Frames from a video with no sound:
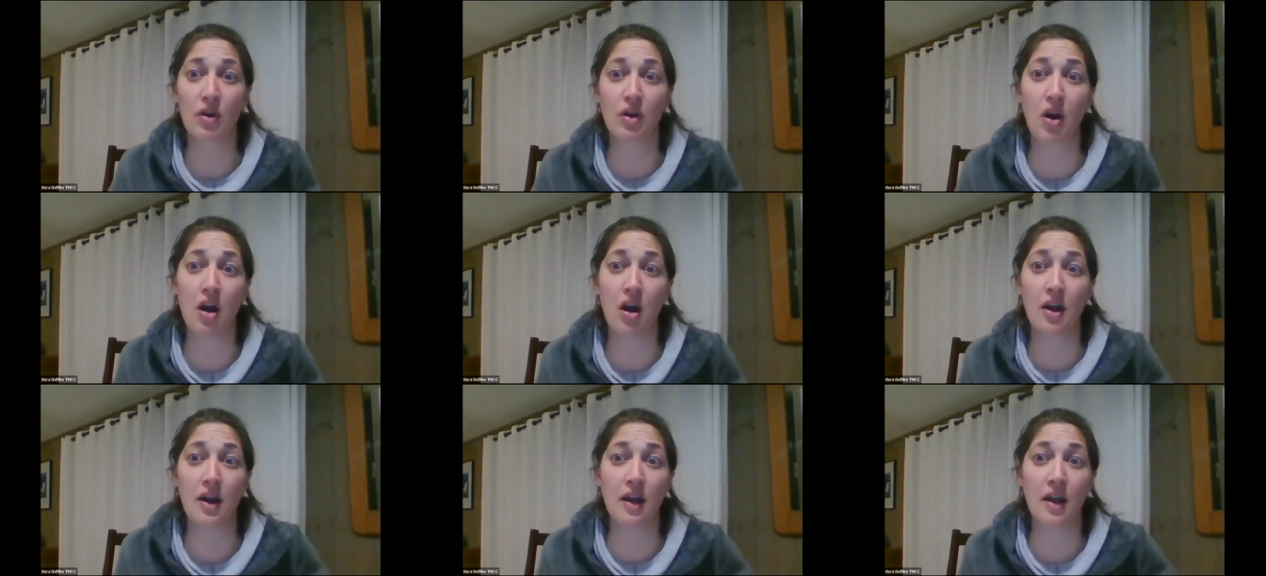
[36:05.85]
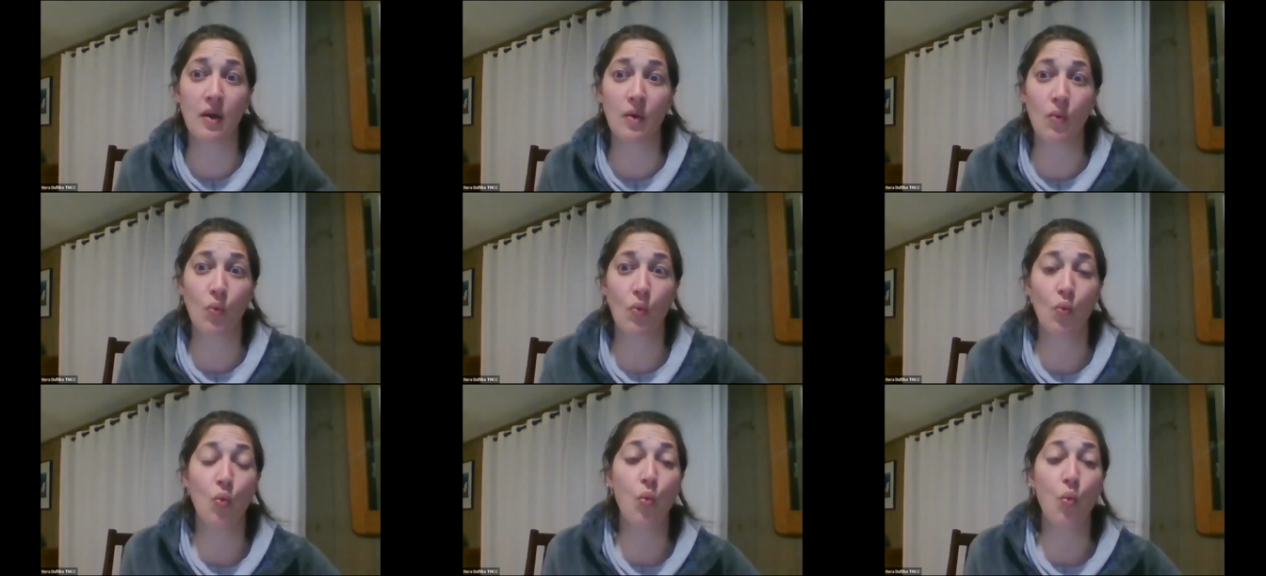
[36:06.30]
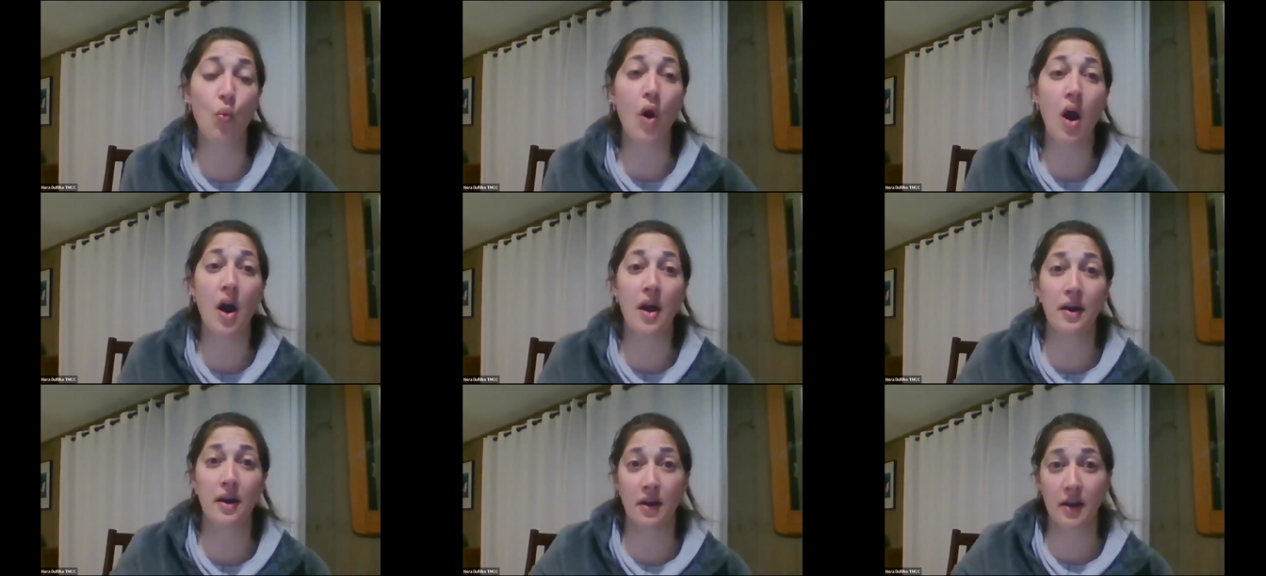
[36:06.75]
regarding
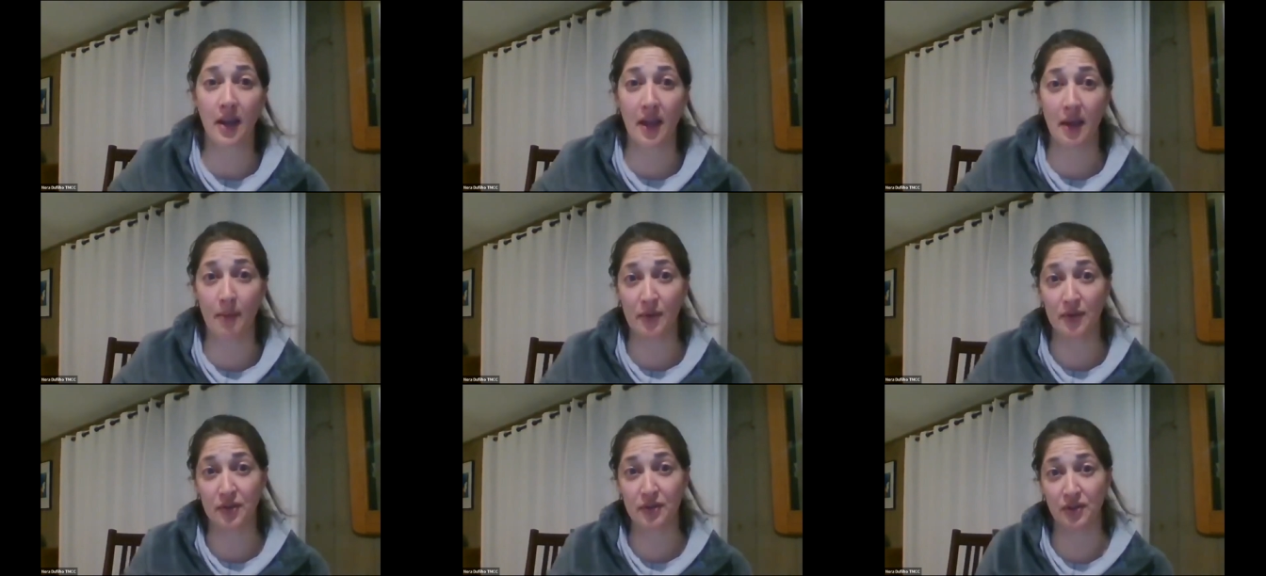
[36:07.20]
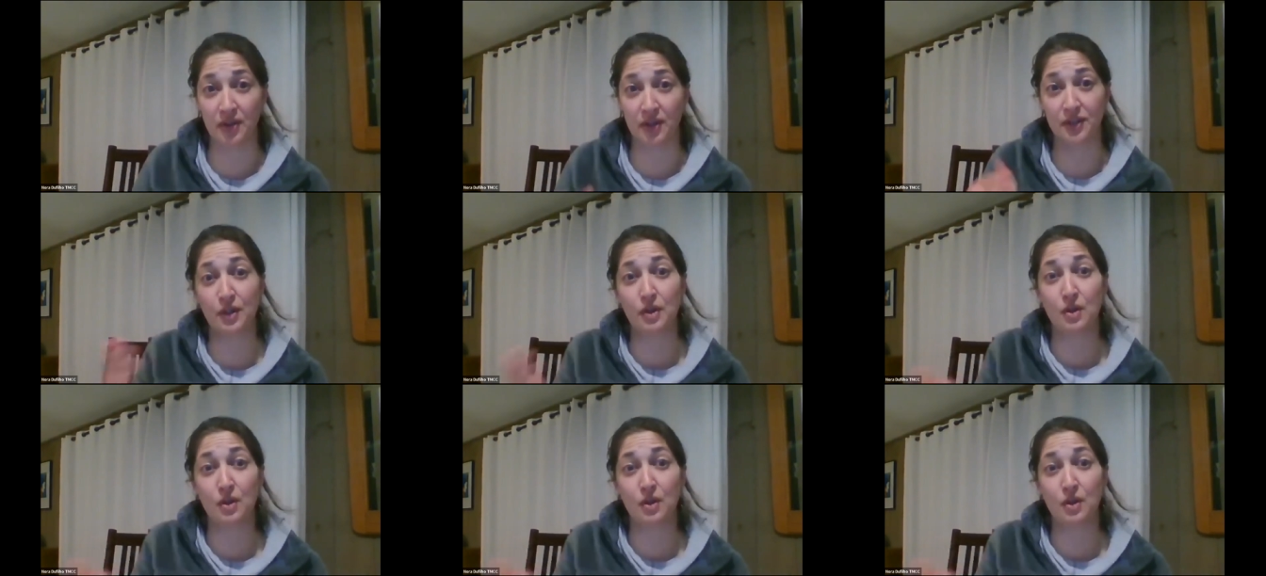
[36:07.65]
water chemistry.